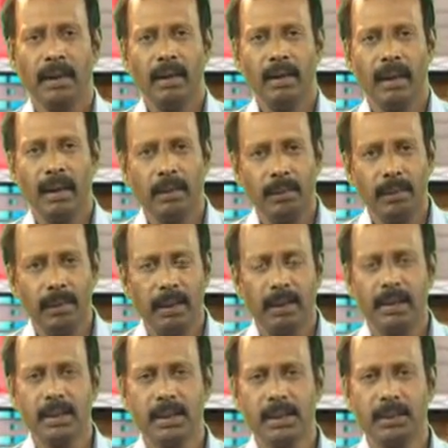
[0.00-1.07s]
Now
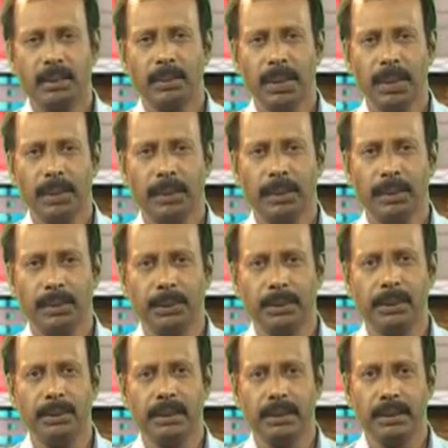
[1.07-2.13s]
let us look
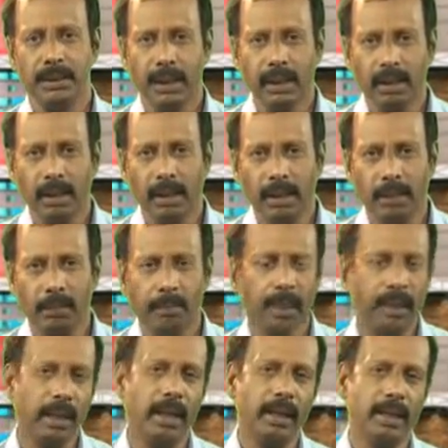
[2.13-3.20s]
into the general
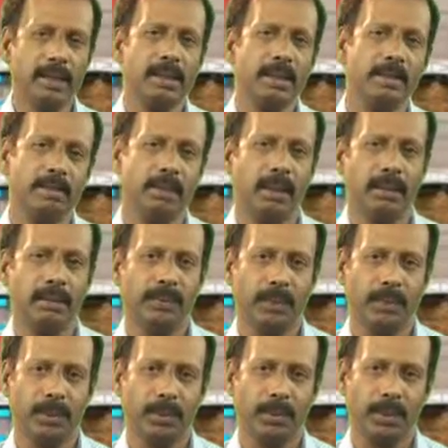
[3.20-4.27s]
mechanism of
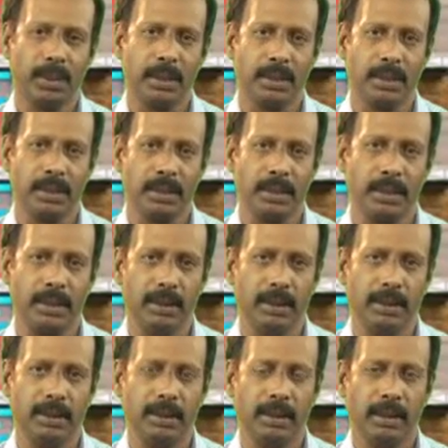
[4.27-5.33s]

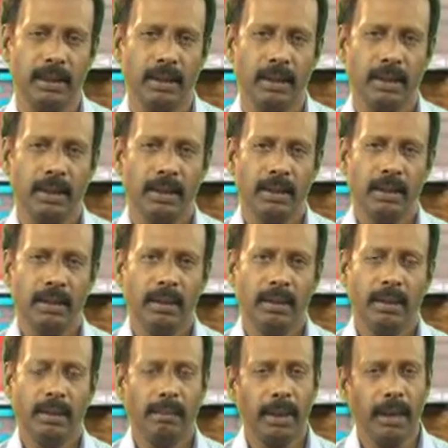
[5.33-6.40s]
photosynthesis.
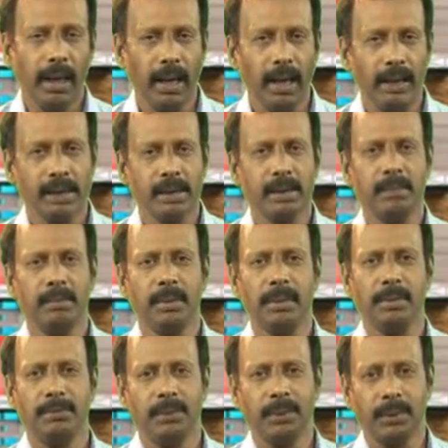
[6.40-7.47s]
The mechanism
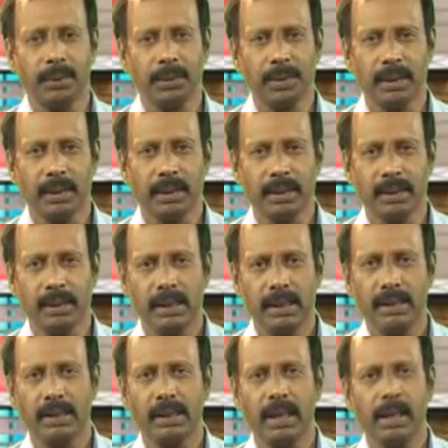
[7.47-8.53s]
of
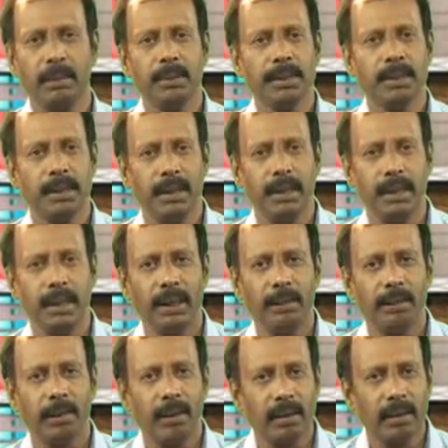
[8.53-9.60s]
photosynthesis can be studied
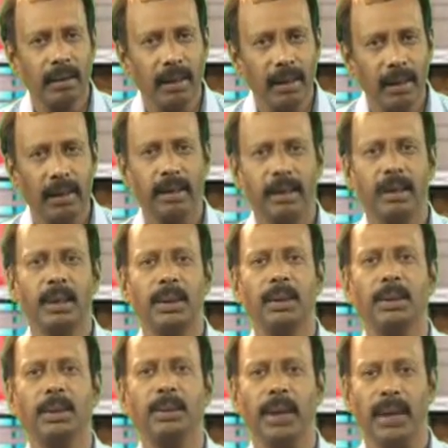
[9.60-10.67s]
broadly under
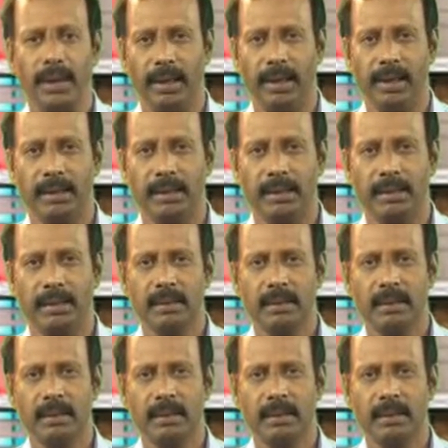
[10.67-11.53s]
two headings.